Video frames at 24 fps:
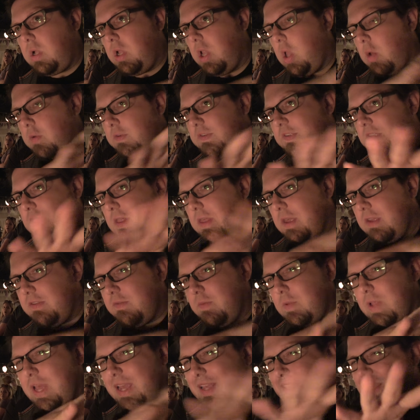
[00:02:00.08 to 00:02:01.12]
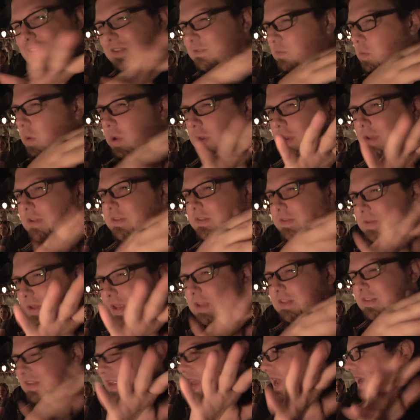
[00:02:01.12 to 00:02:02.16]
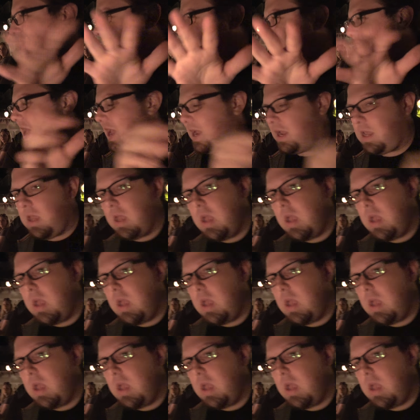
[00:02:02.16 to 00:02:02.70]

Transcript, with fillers: close to this. Like this one is neck and neck.